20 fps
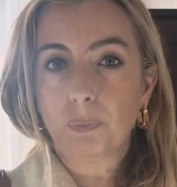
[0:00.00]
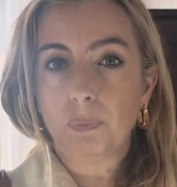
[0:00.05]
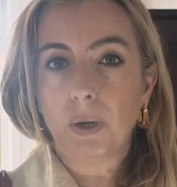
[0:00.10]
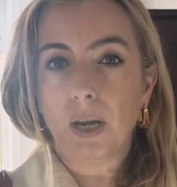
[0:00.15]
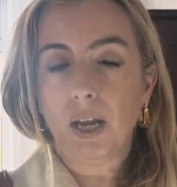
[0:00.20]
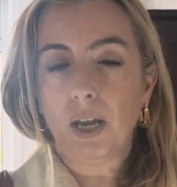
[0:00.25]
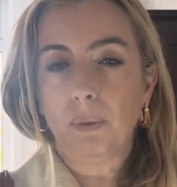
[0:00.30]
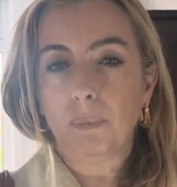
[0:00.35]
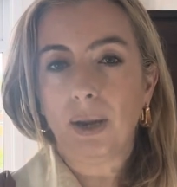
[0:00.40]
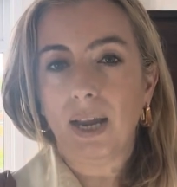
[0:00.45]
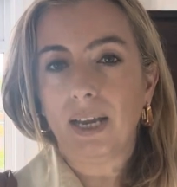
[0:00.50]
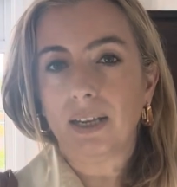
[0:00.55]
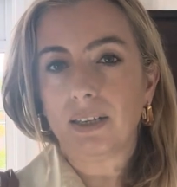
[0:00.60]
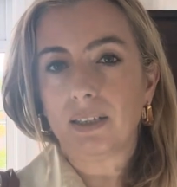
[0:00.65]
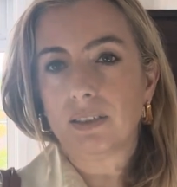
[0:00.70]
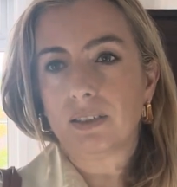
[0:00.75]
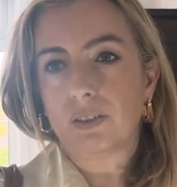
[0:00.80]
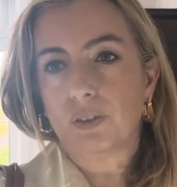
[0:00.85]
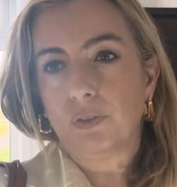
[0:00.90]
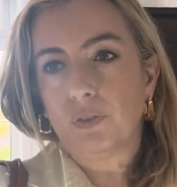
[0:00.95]

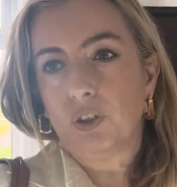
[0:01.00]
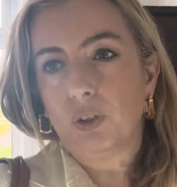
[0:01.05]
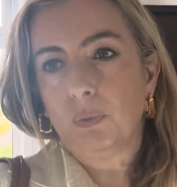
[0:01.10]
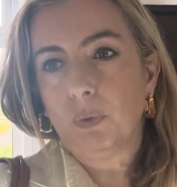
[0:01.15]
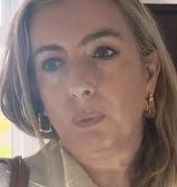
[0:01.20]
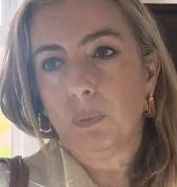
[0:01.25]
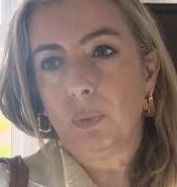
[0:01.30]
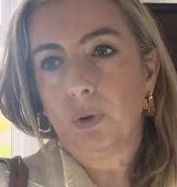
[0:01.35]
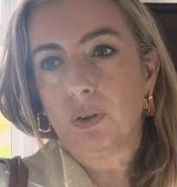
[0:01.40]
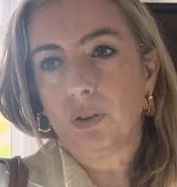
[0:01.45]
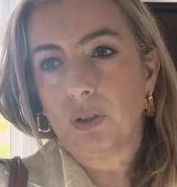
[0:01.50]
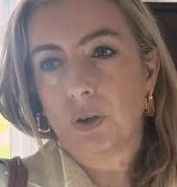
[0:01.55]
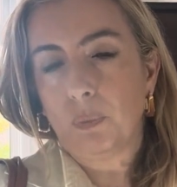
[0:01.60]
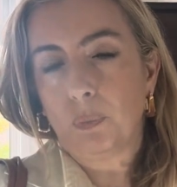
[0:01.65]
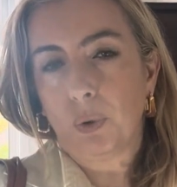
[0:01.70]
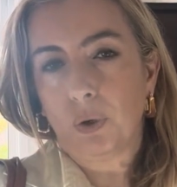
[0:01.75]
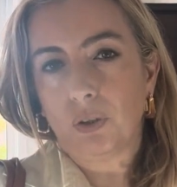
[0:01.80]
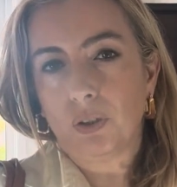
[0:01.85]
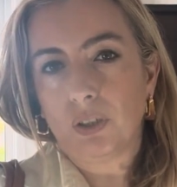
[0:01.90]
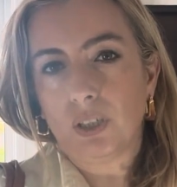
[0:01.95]
And of Human
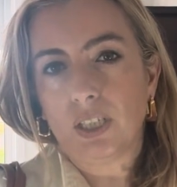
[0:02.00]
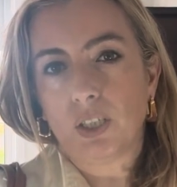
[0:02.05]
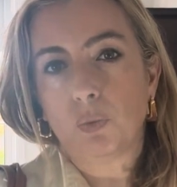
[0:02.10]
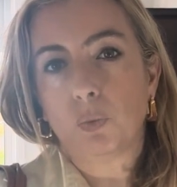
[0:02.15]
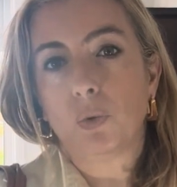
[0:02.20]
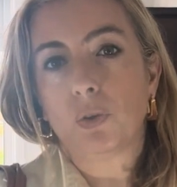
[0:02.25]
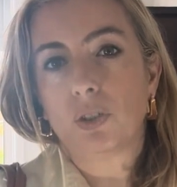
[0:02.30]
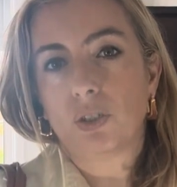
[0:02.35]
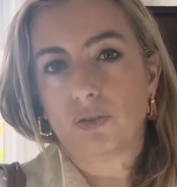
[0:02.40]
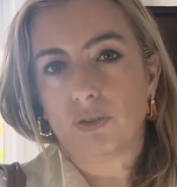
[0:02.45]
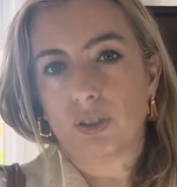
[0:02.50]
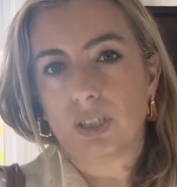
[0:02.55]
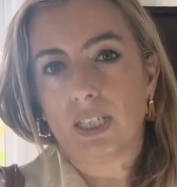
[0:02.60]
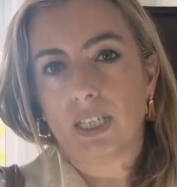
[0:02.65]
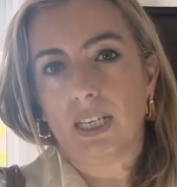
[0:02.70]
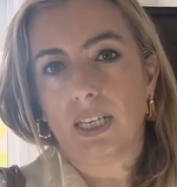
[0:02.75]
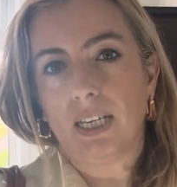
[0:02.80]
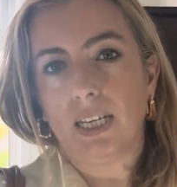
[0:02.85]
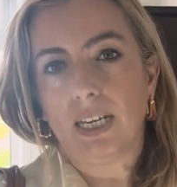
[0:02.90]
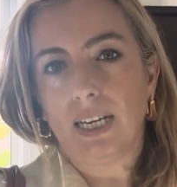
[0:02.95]
Bondage was
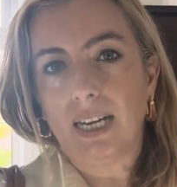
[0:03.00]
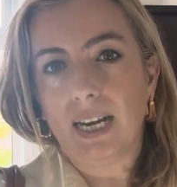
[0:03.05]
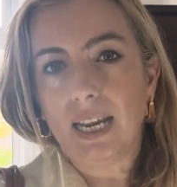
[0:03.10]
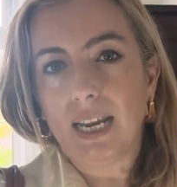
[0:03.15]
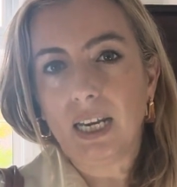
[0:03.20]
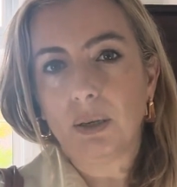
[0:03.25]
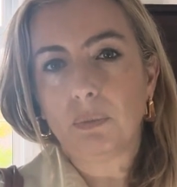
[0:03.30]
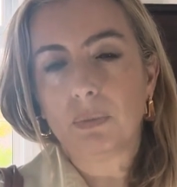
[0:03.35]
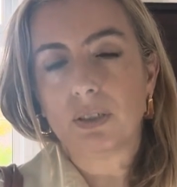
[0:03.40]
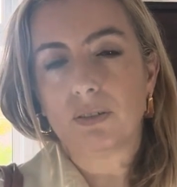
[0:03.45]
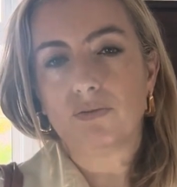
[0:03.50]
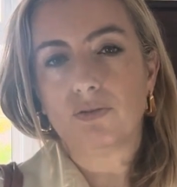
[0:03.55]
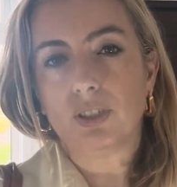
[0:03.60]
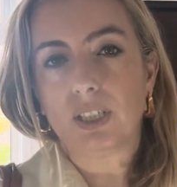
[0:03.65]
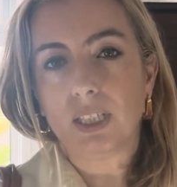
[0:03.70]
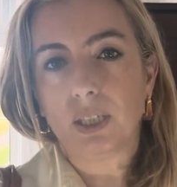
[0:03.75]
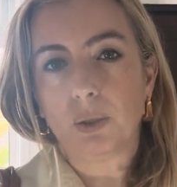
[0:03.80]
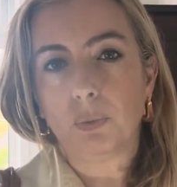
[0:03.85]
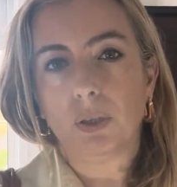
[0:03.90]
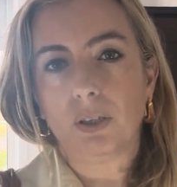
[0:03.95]
critically acclaimed and
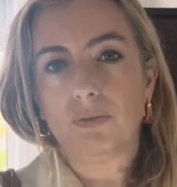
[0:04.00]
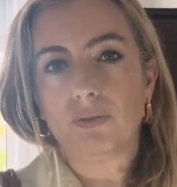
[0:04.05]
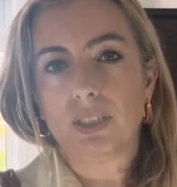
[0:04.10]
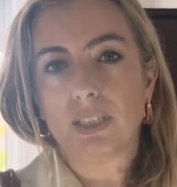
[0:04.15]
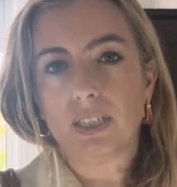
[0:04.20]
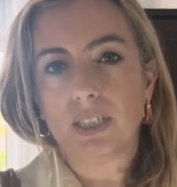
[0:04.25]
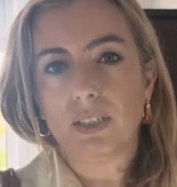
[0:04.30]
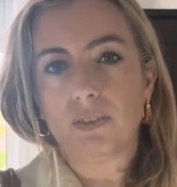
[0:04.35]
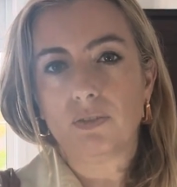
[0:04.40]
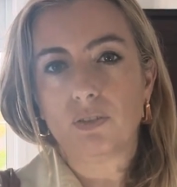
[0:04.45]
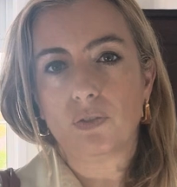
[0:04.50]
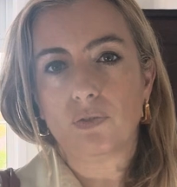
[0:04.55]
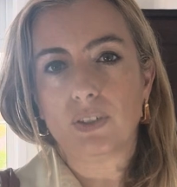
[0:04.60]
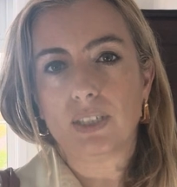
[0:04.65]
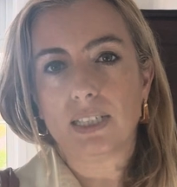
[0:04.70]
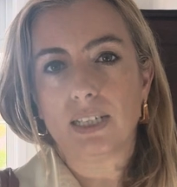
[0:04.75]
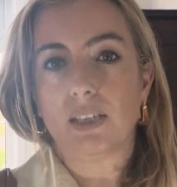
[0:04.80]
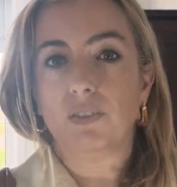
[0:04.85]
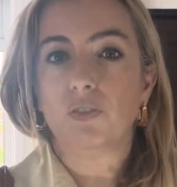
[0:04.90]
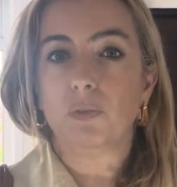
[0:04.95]
really well received,
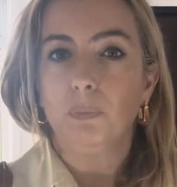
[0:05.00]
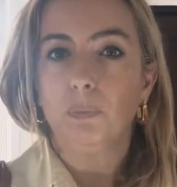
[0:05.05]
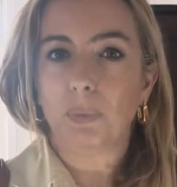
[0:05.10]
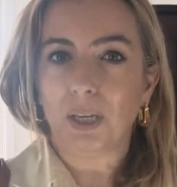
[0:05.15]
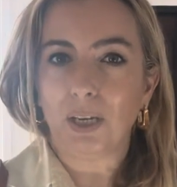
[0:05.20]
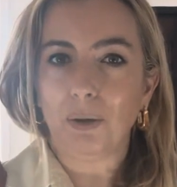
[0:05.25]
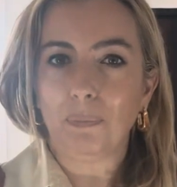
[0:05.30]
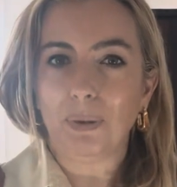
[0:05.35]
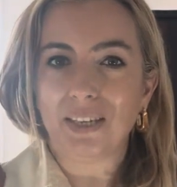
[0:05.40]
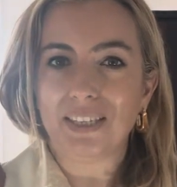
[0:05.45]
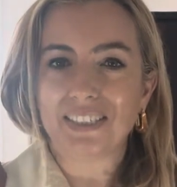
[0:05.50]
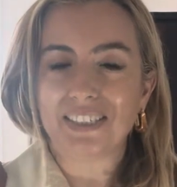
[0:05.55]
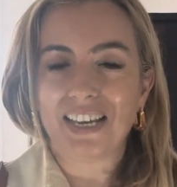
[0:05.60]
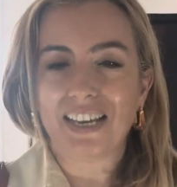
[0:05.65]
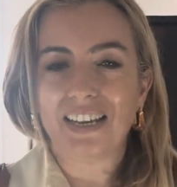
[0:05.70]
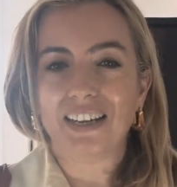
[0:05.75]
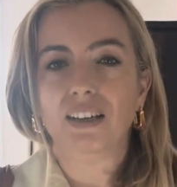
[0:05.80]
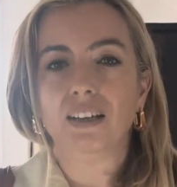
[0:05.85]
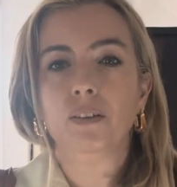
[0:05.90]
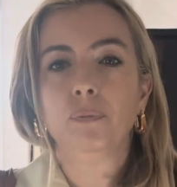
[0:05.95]
obviously being a
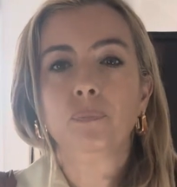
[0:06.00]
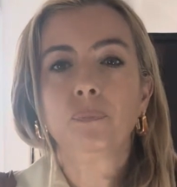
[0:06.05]
bestseller.